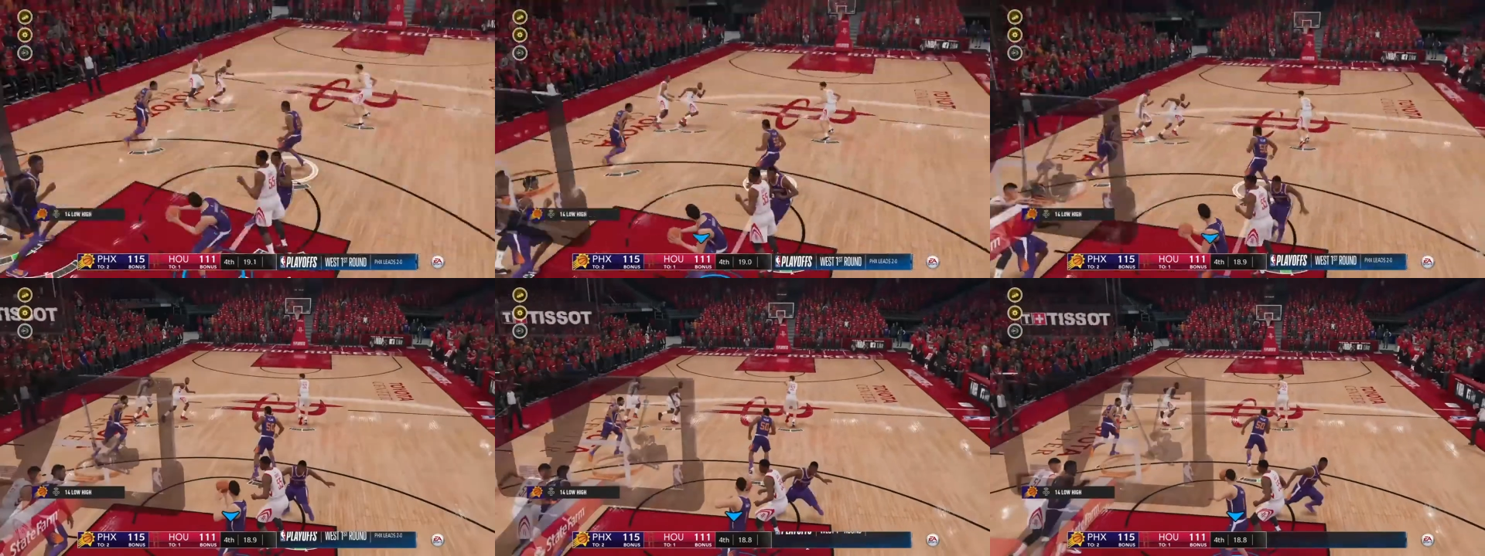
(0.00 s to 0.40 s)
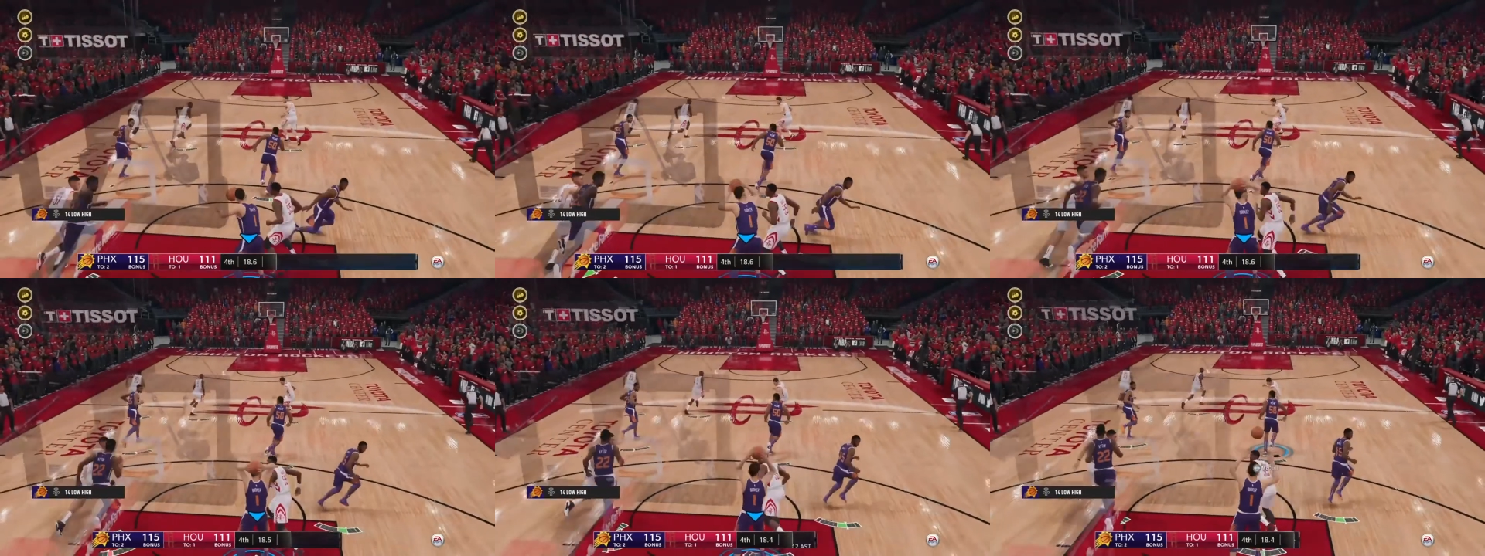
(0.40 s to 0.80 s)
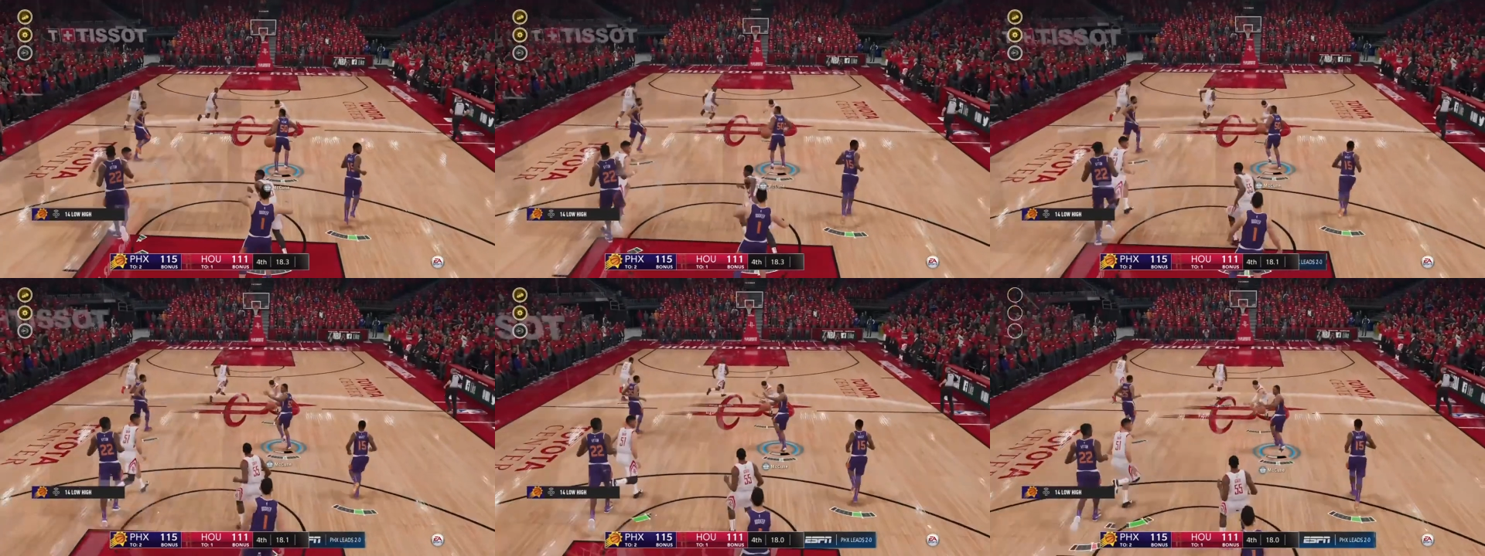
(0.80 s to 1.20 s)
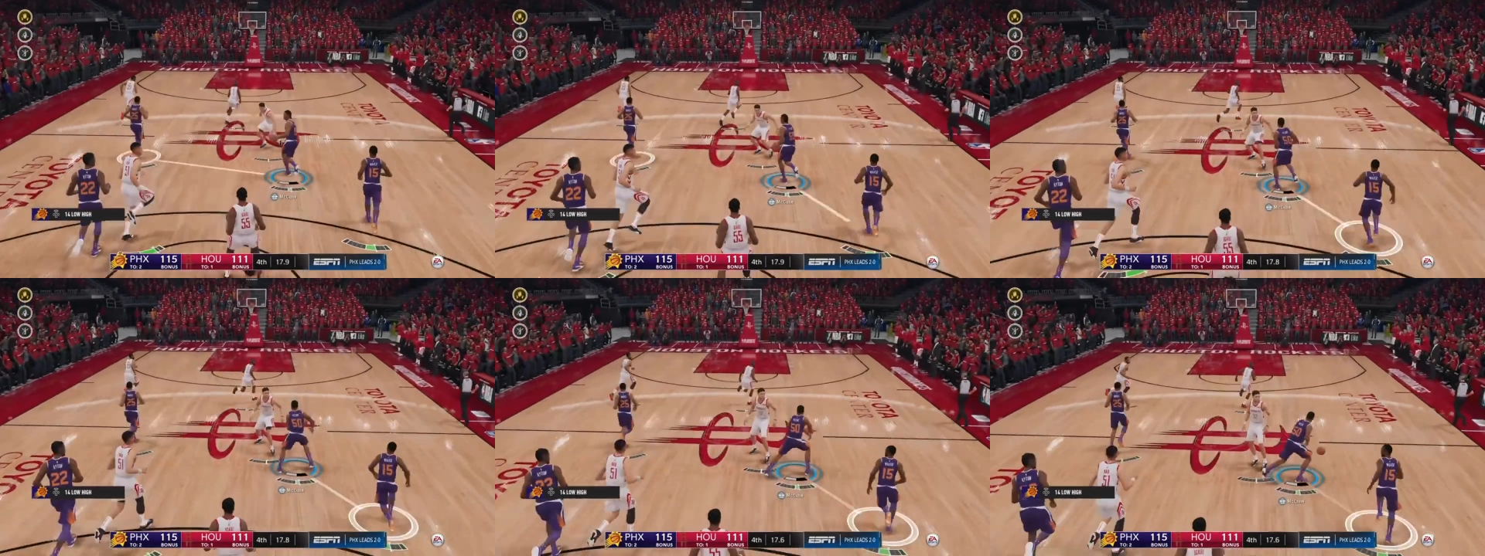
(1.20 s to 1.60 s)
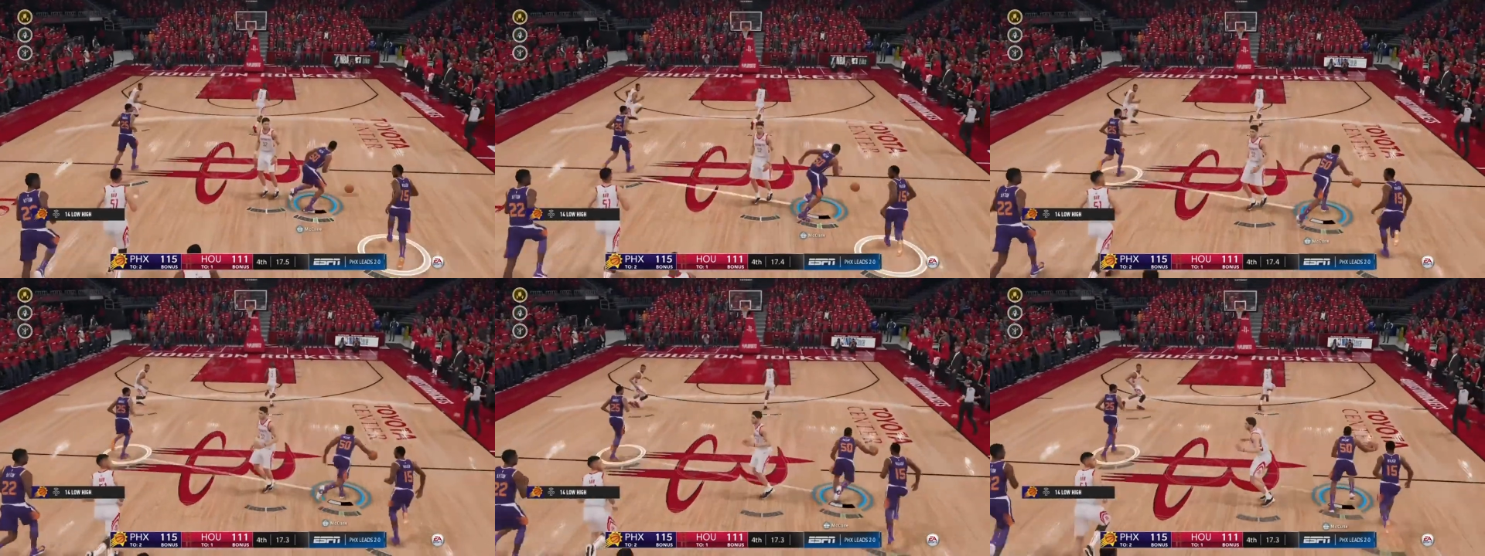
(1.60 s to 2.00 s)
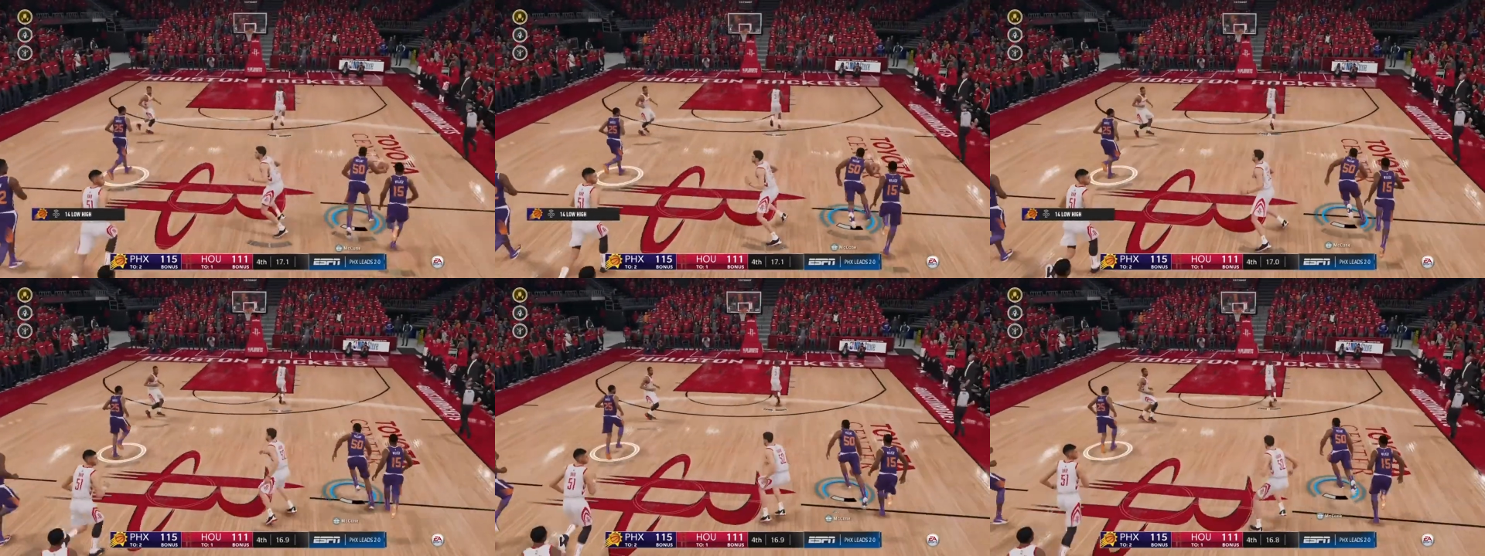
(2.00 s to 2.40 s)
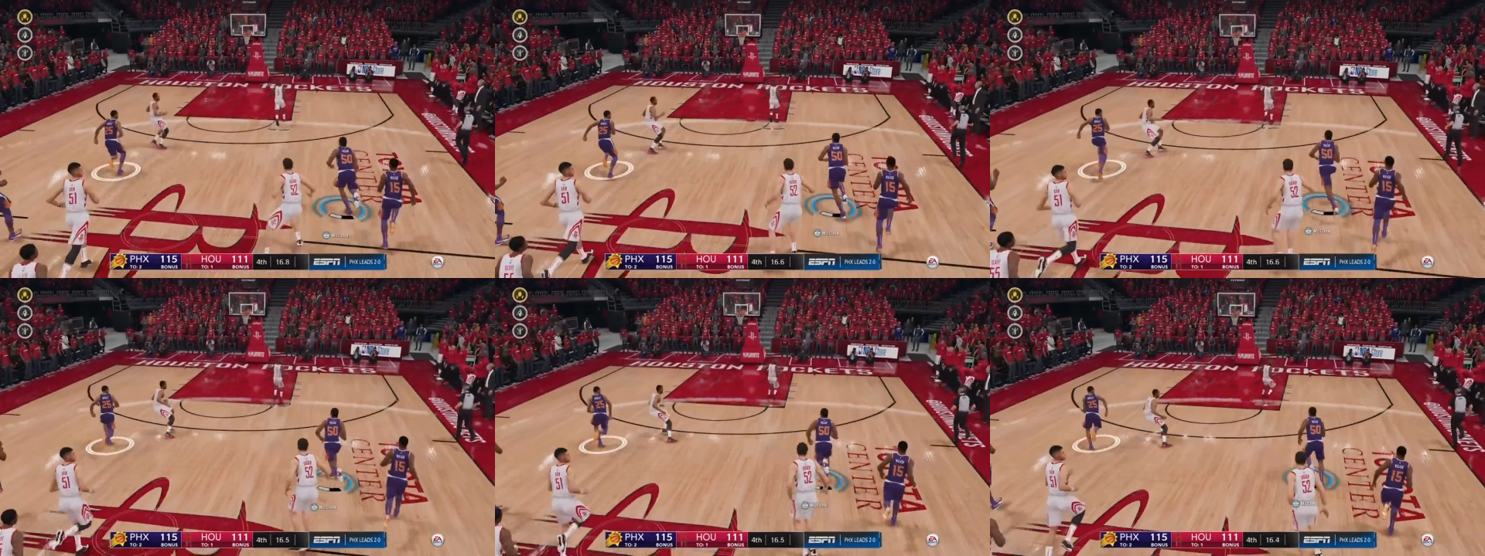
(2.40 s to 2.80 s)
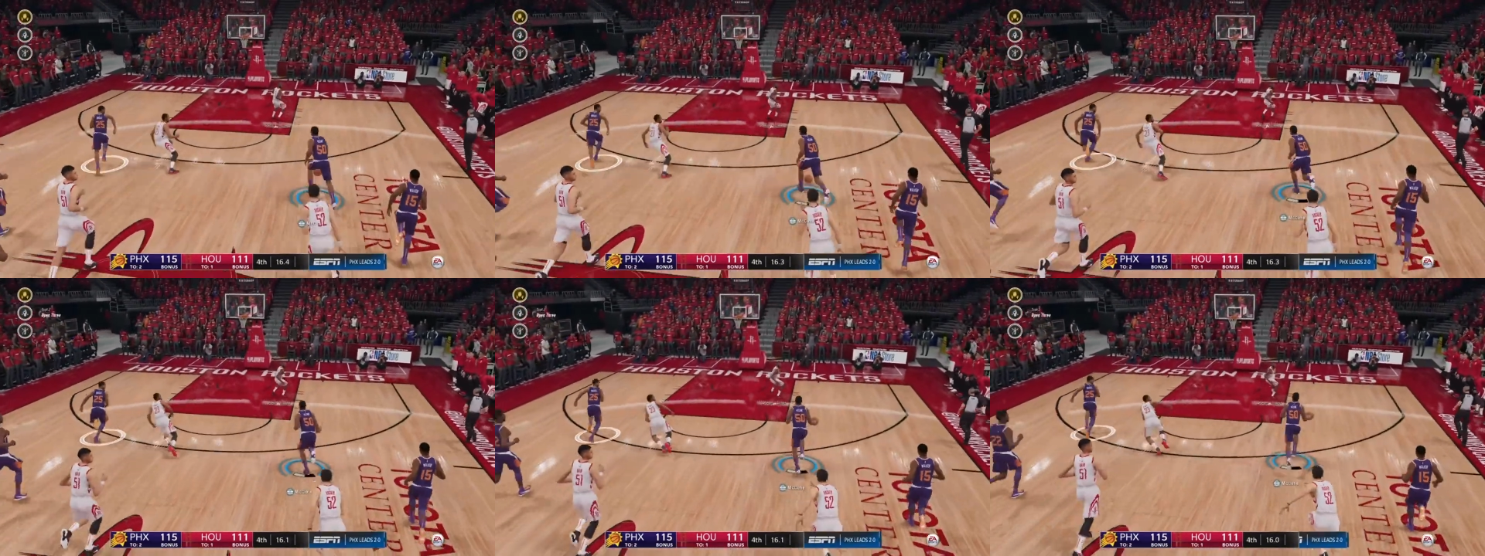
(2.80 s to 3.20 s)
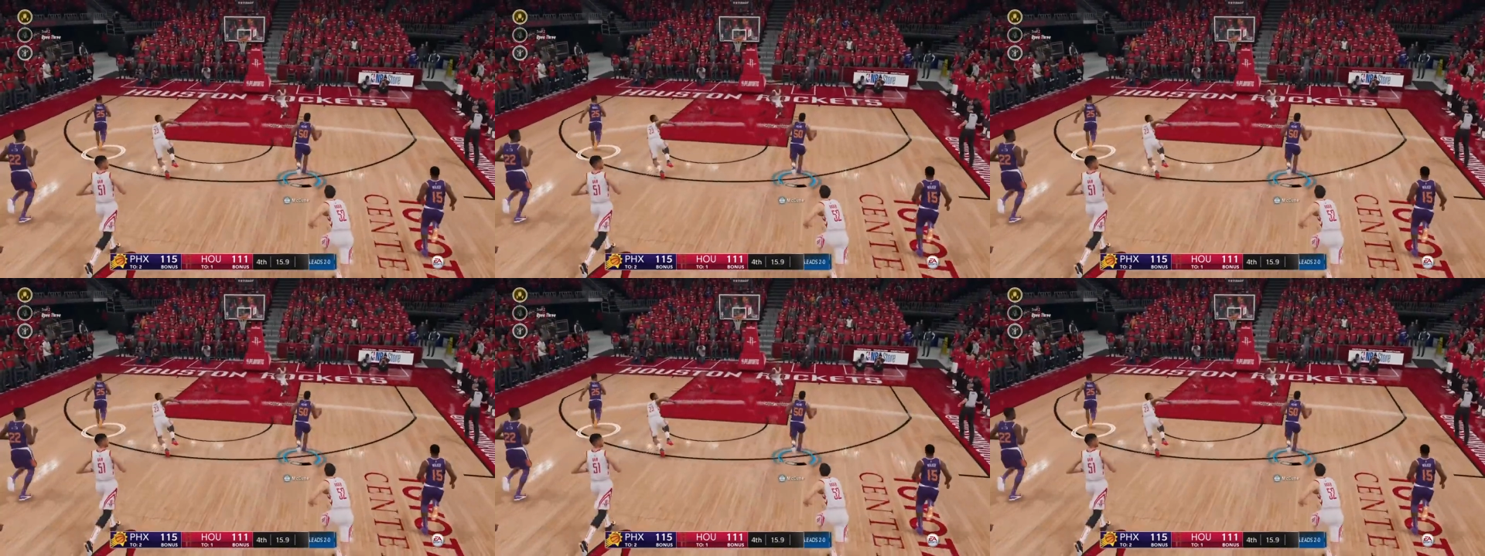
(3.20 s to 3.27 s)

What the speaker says: (no speaker visible)